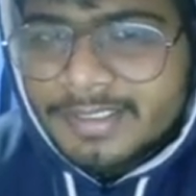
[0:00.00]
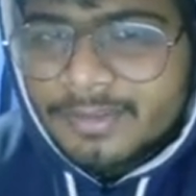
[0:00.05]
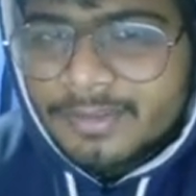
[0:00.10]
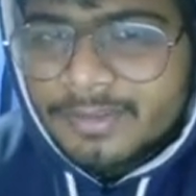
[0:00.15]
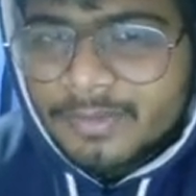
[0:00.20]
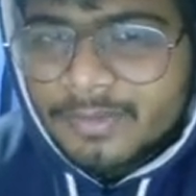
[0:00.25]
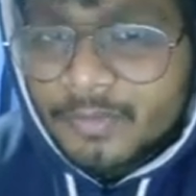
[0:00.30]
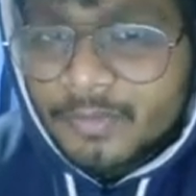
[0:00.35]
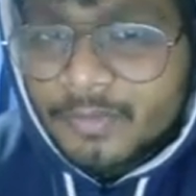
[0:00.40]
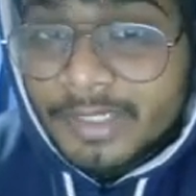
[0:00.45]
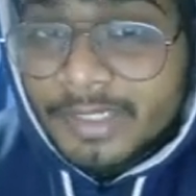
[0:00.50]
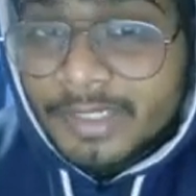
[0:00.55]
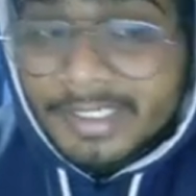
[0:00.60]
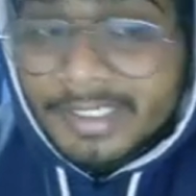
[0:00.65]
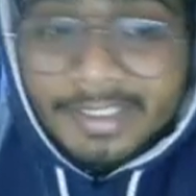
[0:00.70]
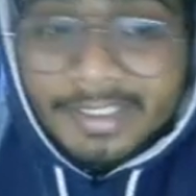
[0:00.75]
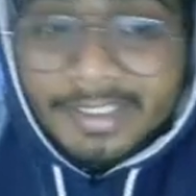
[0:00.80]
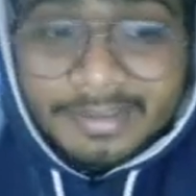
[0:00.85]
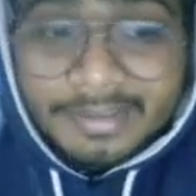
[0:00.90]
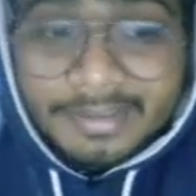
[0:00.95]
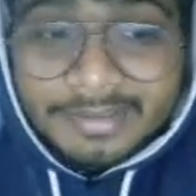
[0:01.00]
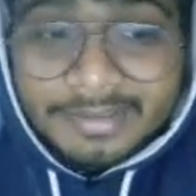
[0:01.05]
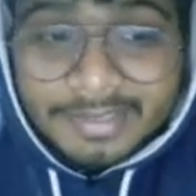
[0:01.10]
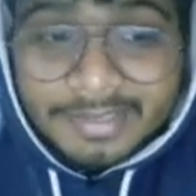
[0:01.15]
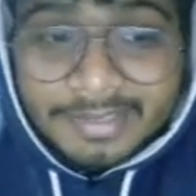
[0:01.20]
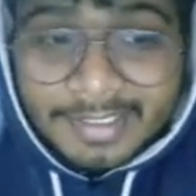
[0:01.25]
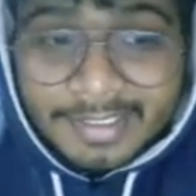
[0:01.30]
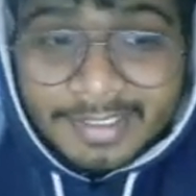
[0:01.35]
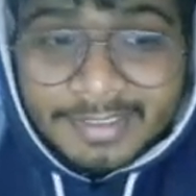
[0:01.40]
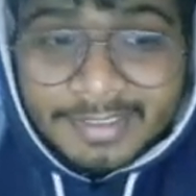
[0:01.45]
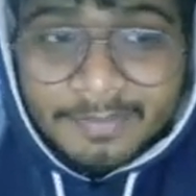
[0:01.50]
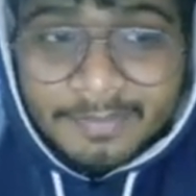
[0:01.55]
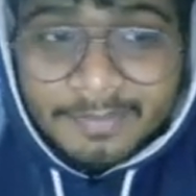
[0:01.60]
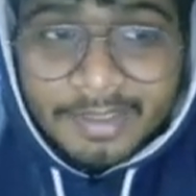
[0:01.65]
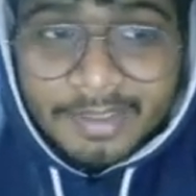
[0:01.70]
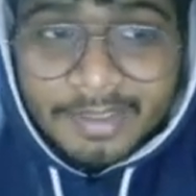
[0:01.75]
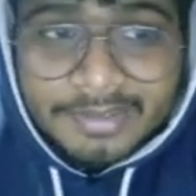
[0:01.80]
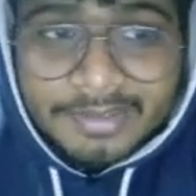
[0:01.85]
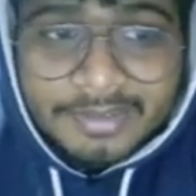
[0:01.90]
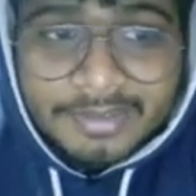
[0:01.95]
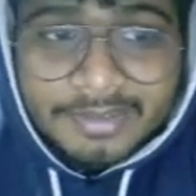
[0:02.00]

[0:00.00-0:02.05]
where again this n is passed.